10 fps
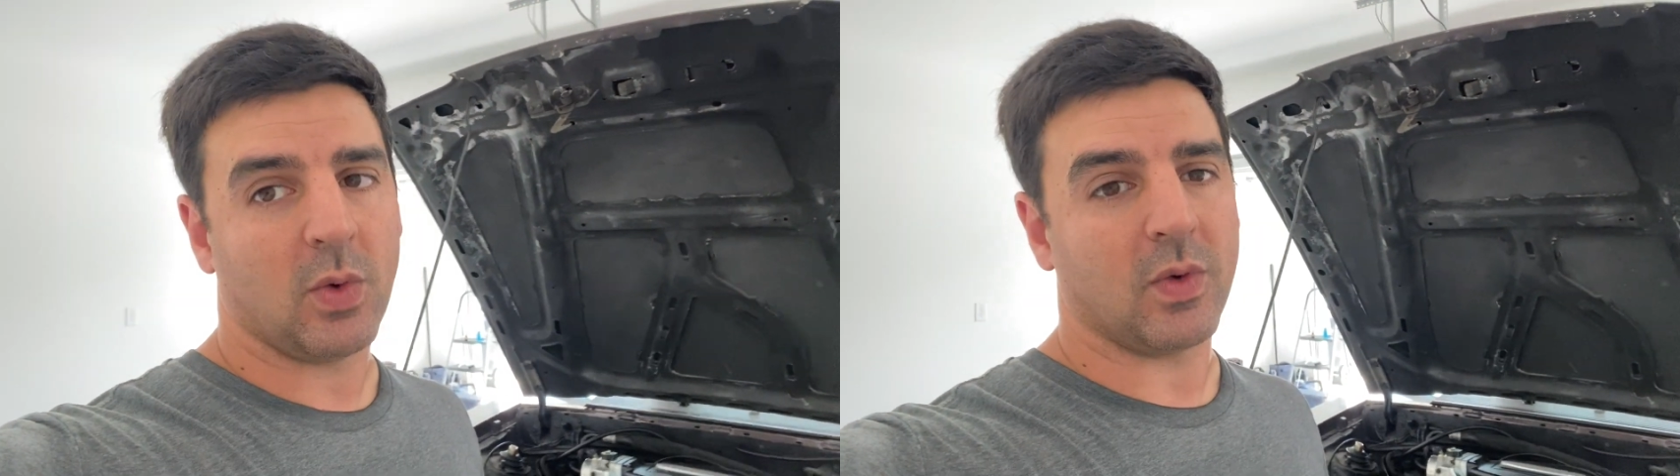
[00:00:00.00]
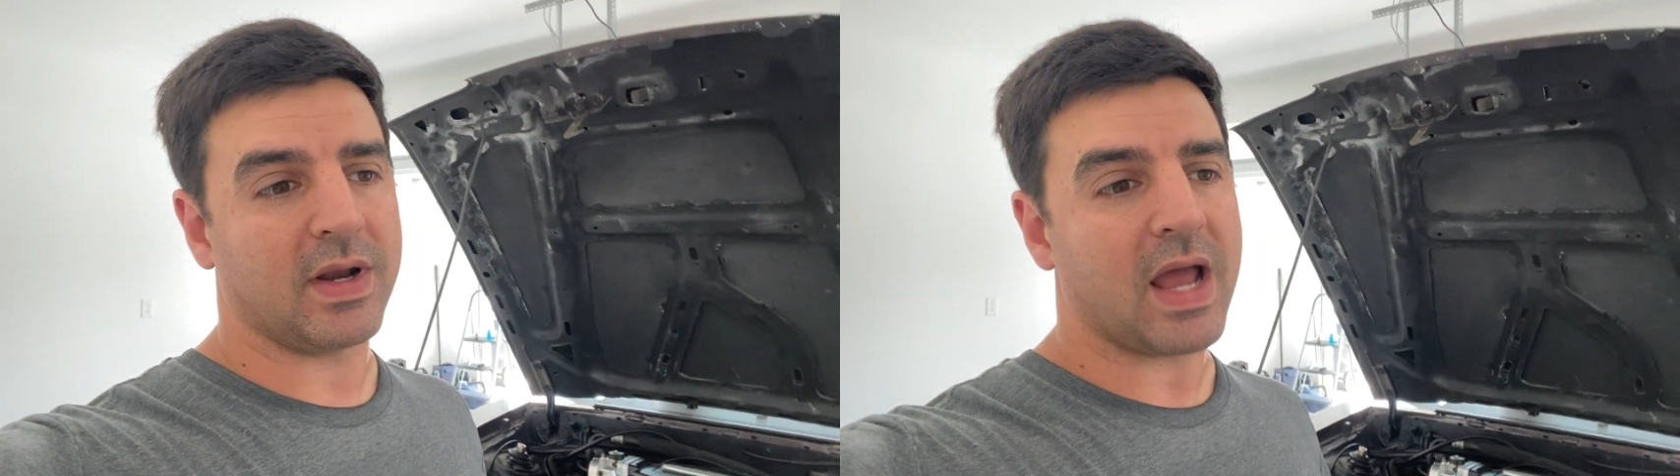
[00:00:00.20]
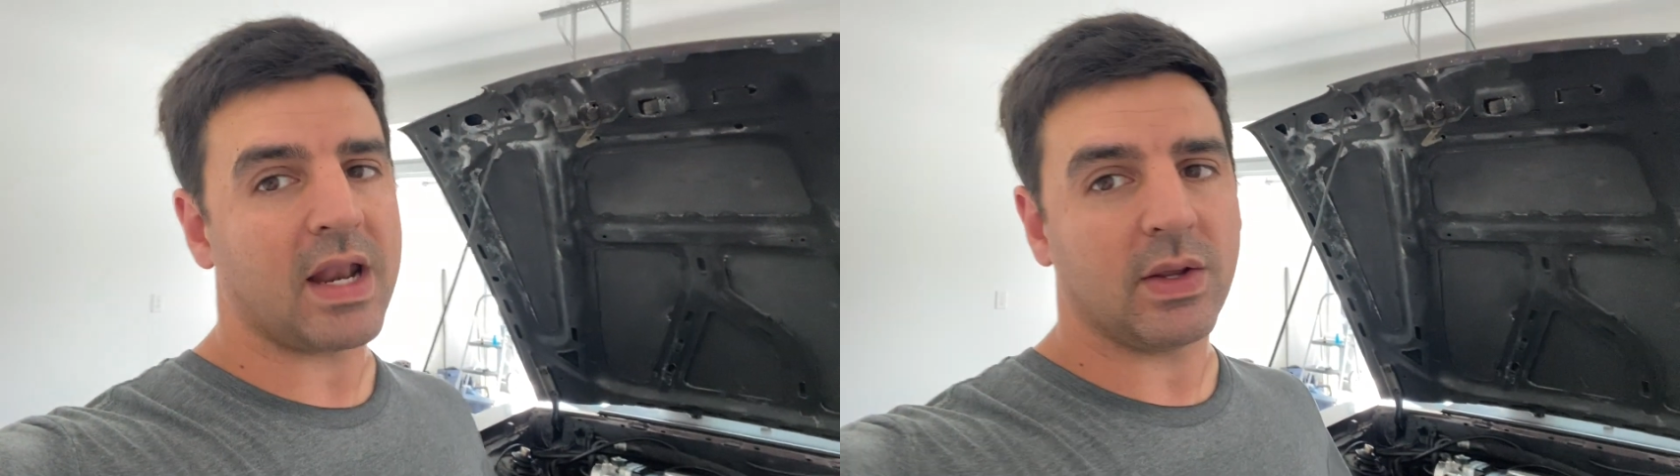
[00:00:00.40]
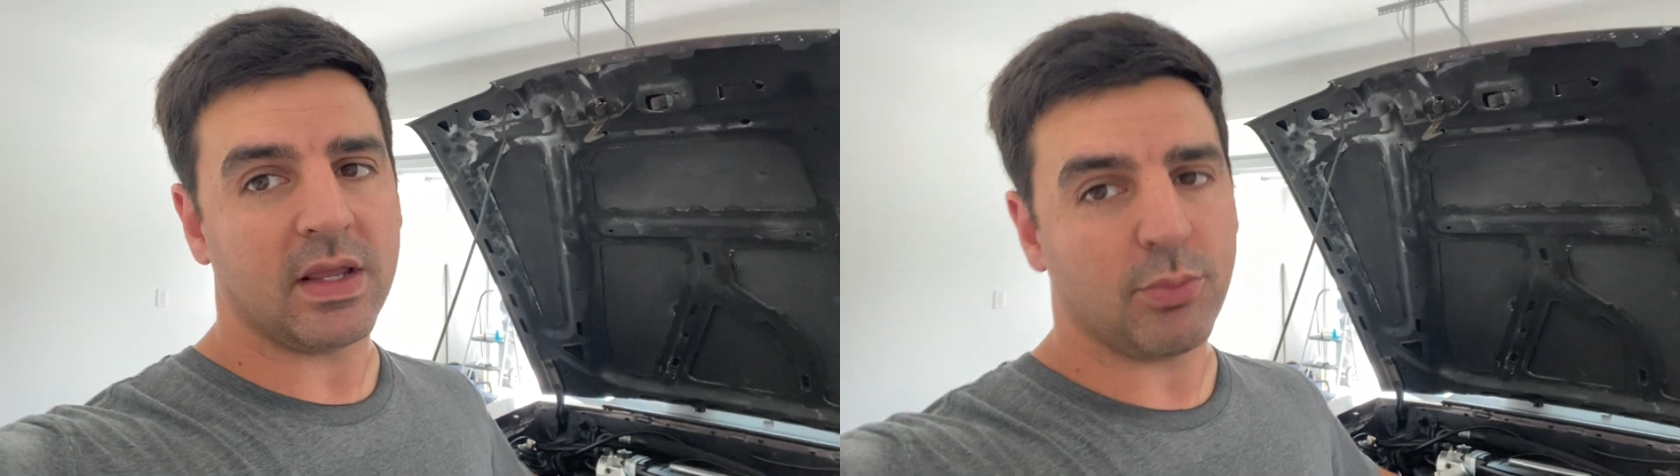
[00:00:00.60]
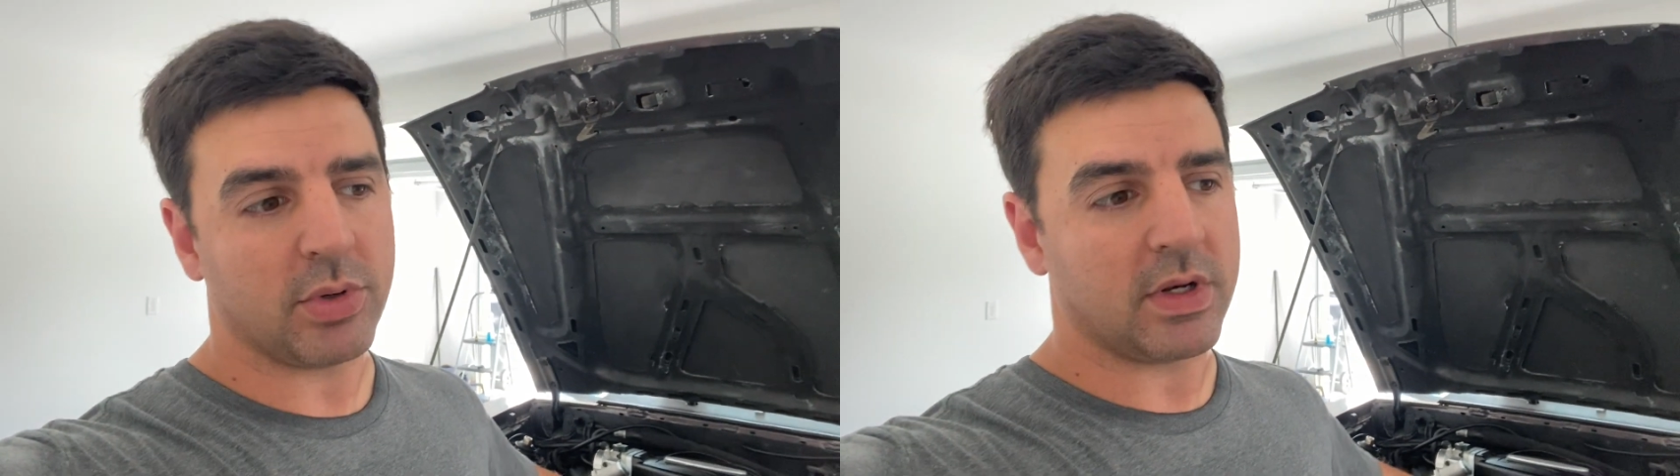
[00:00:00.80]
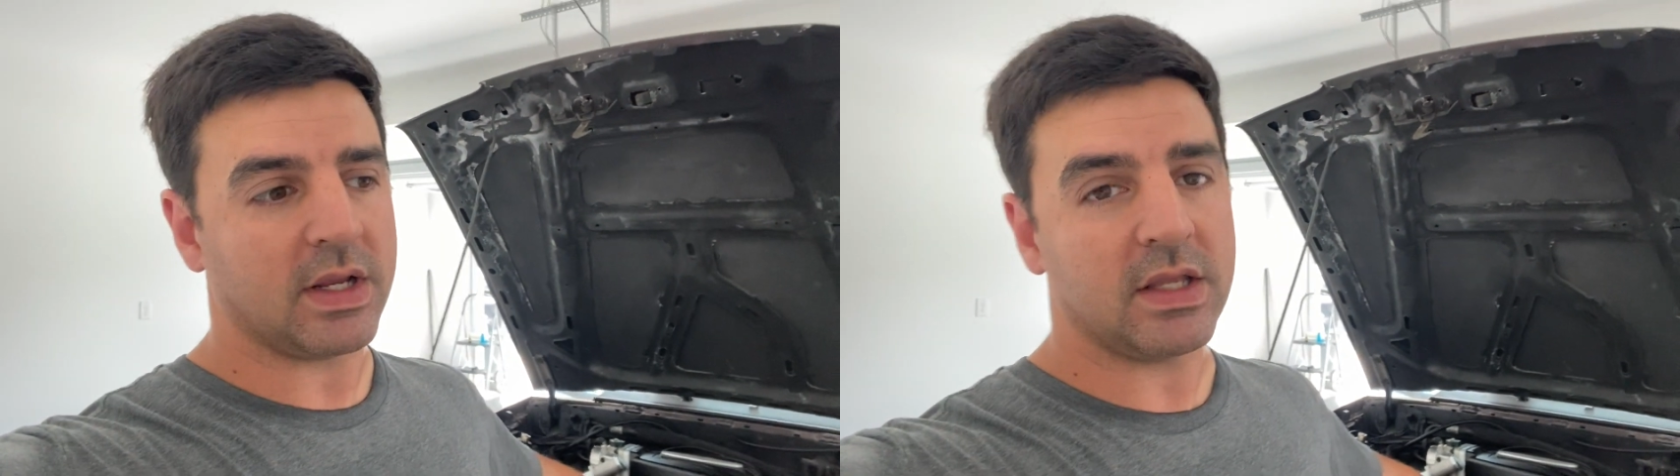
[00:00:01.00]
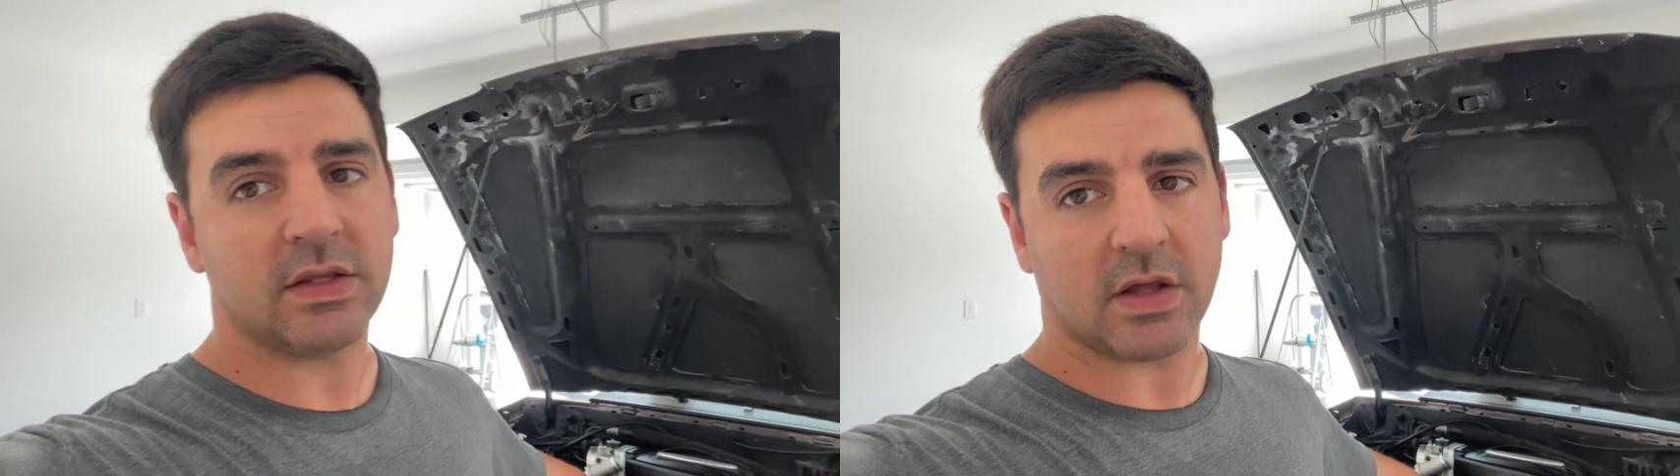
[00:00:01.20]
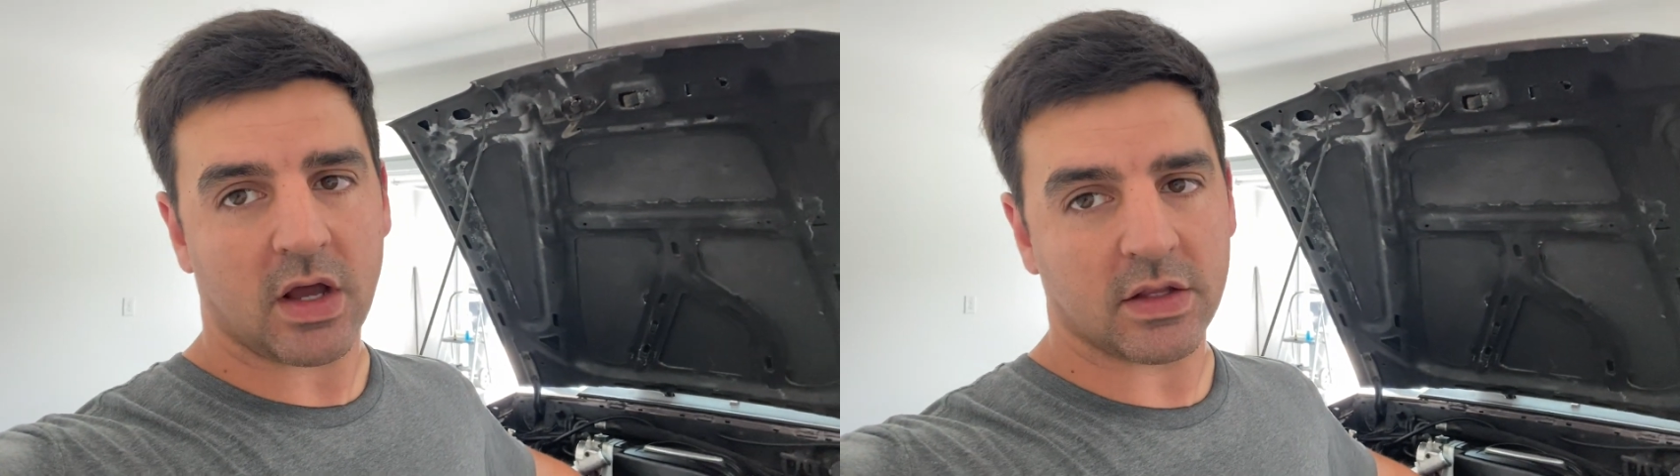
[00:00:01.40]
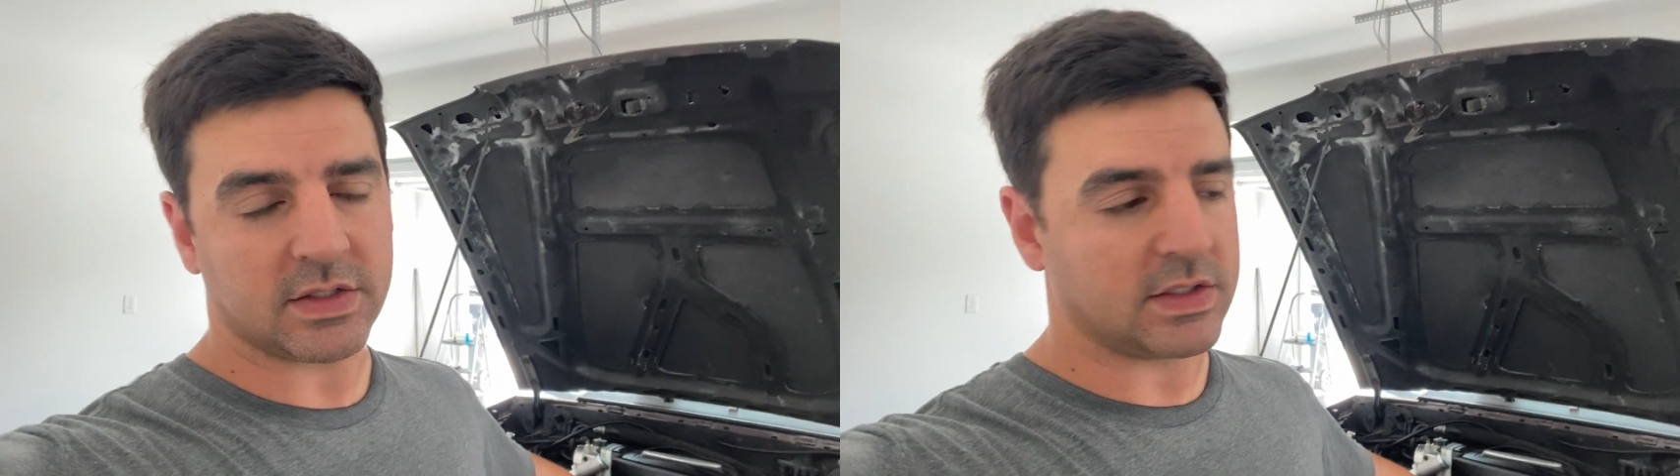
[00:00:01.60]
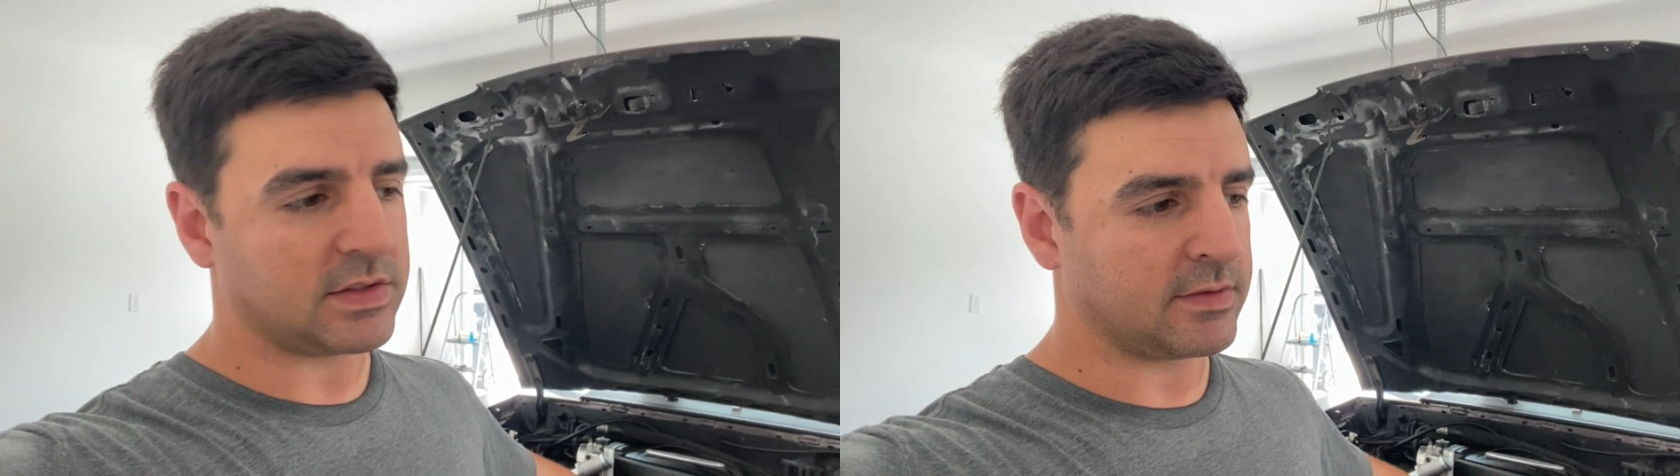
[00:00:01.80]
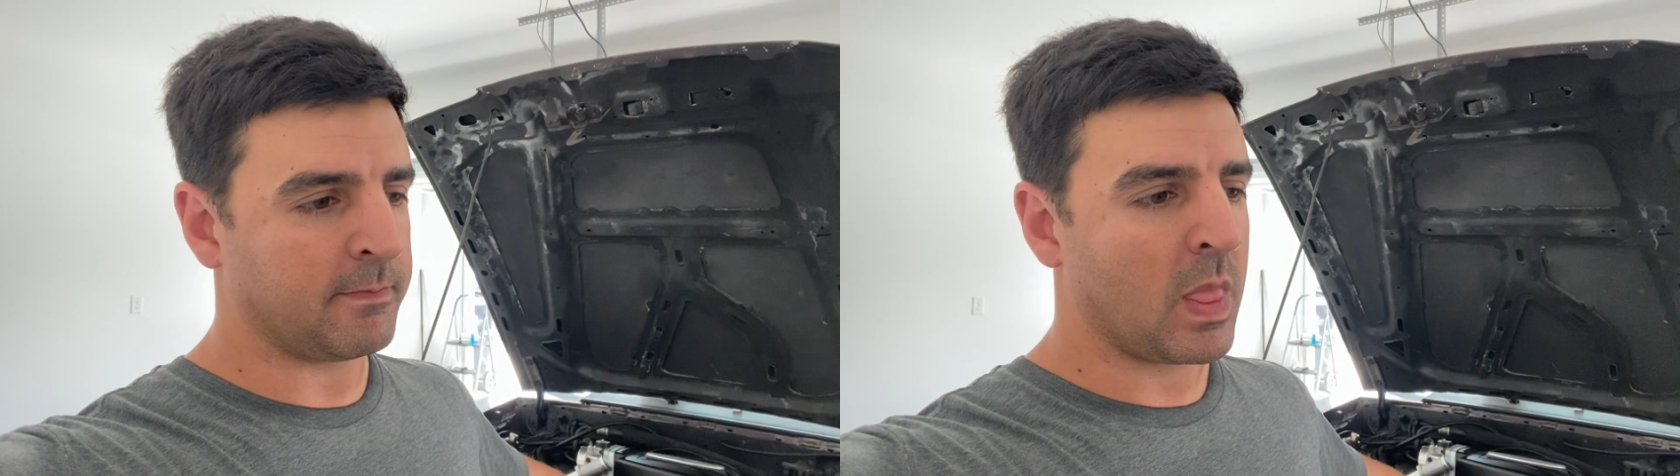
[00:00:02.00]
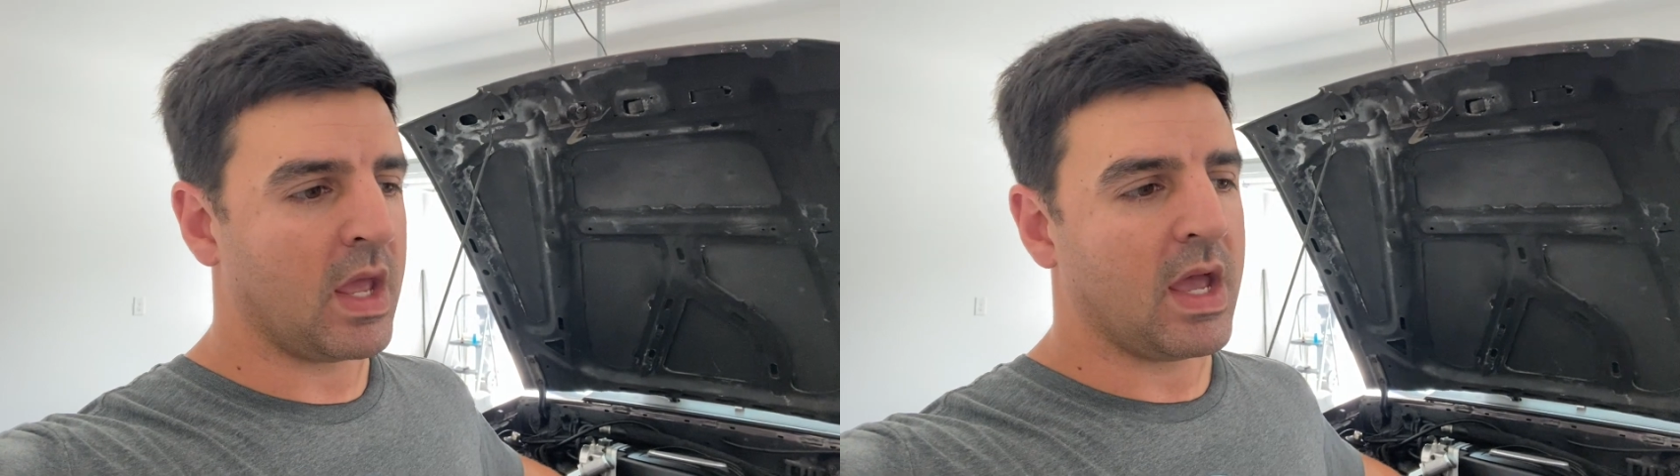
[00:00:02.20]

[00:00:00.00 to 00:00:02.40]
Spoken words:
were not inputted into the Holley system,